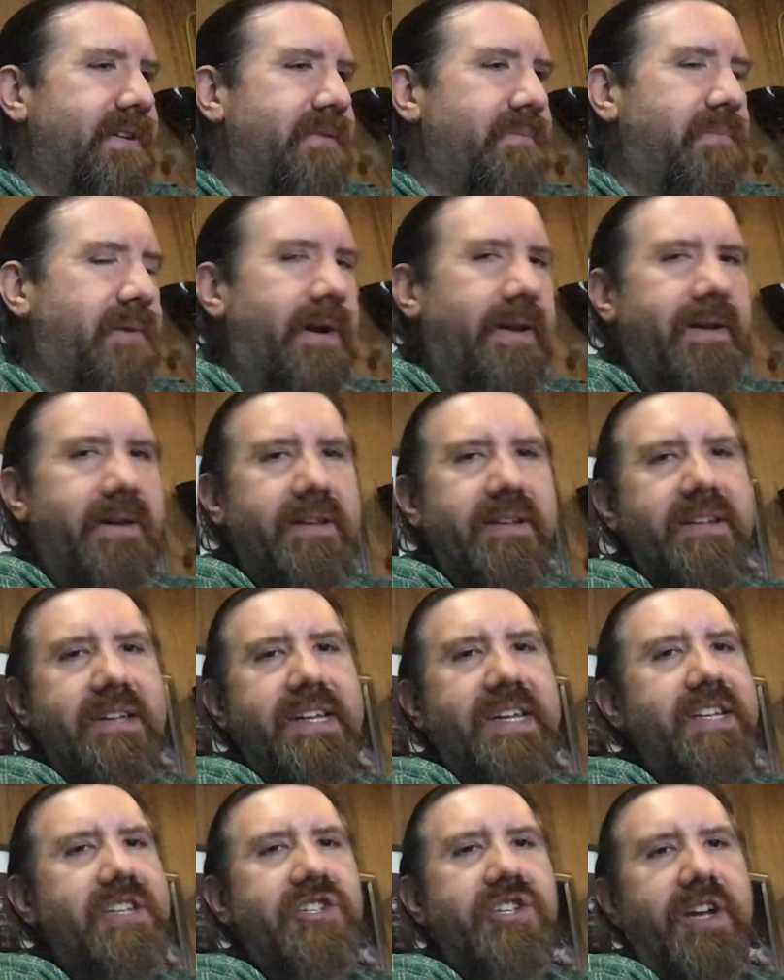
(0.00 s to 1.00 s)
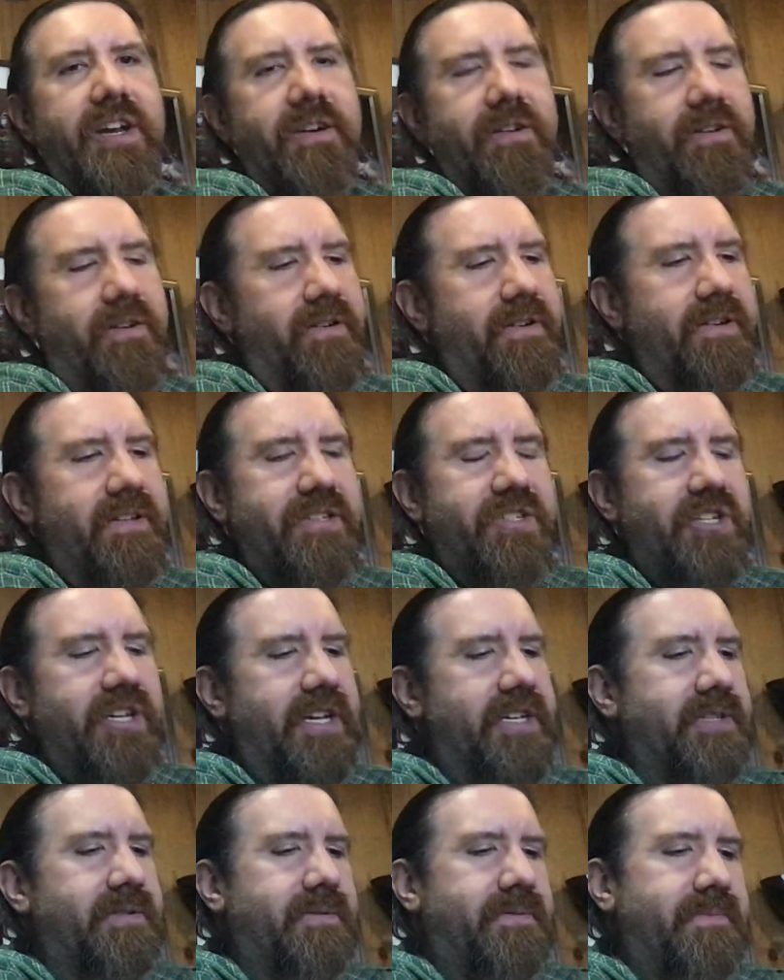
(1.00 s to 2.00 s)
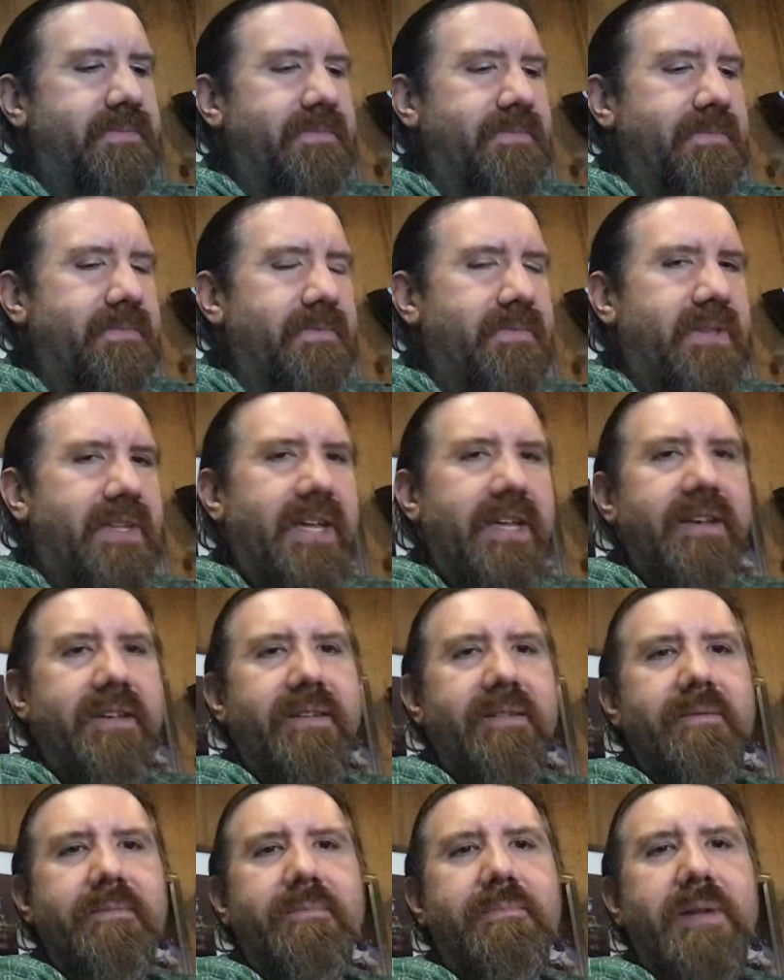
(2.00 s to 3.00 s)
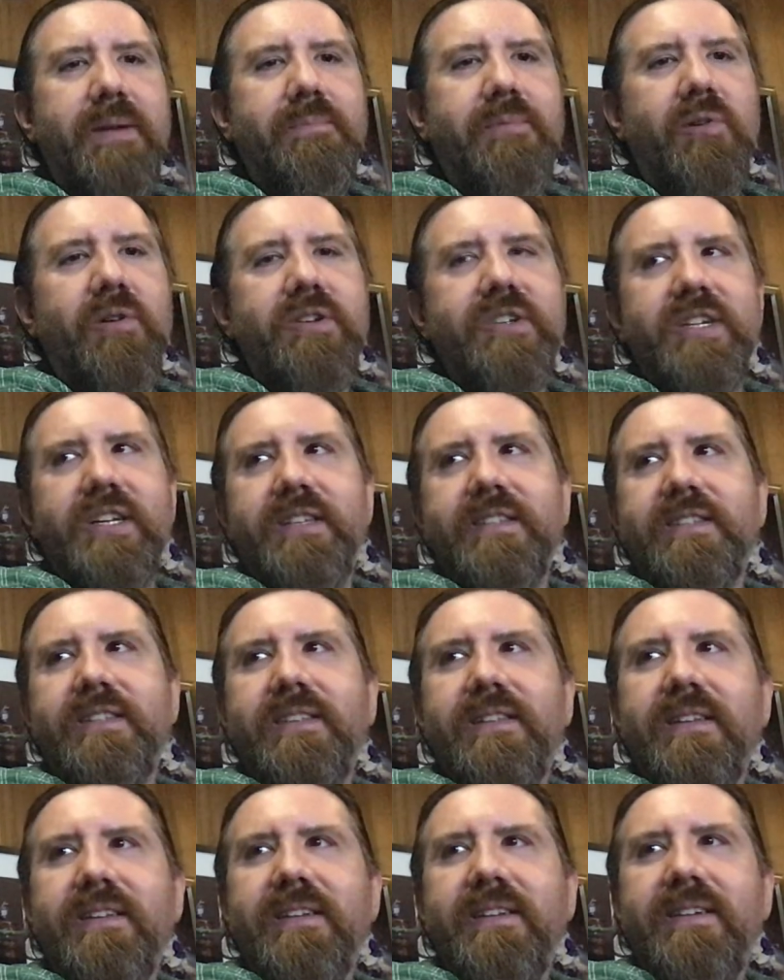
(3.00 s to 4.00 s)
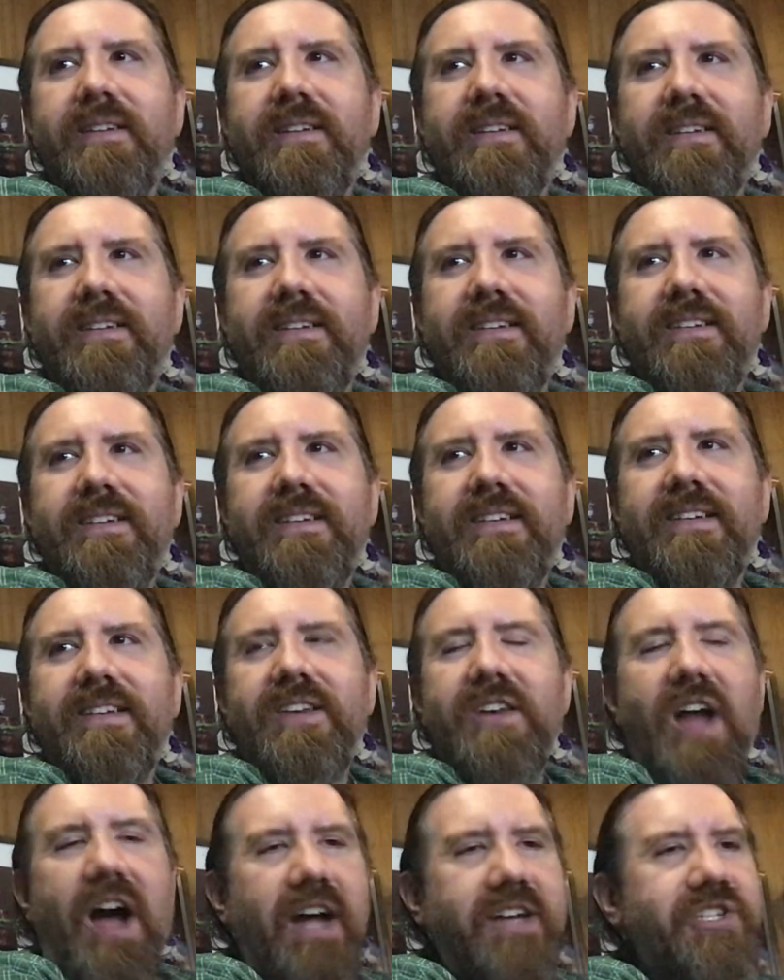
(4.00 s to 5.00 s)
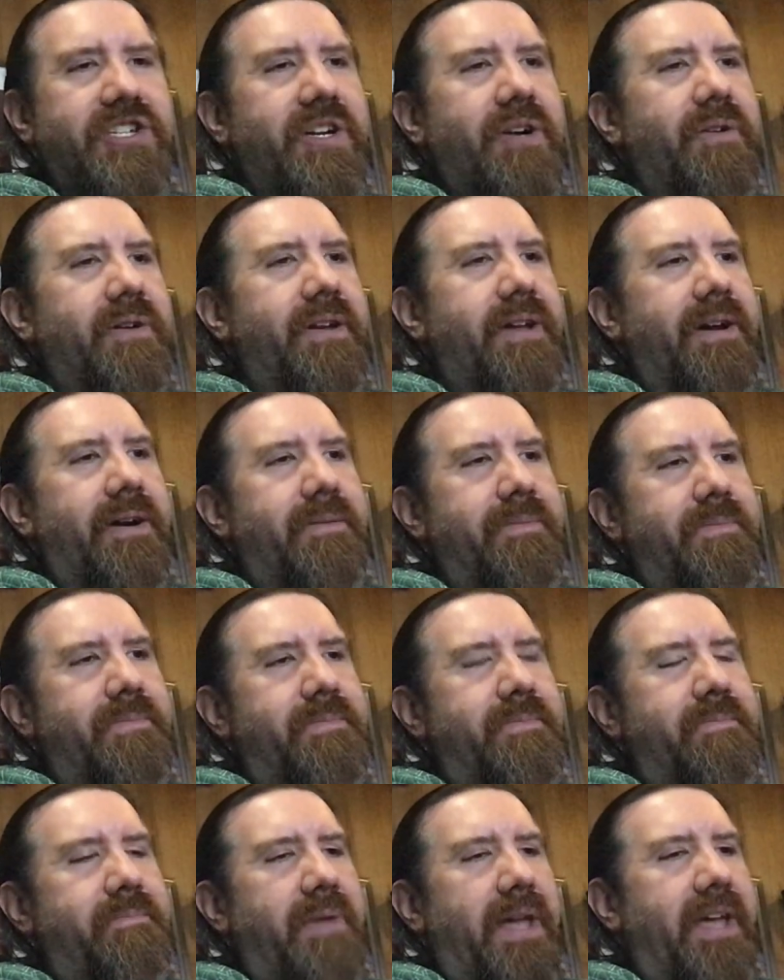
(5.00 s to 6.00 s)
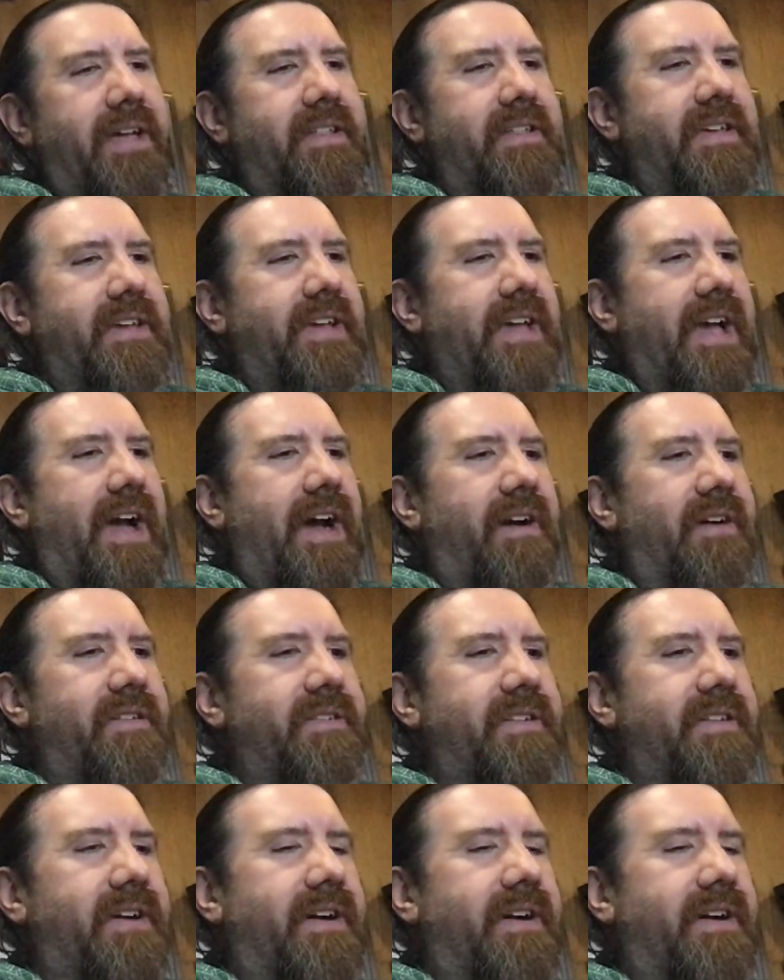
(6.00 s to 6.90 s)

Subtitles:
But in general, just getting people are just not showing up, bailing out.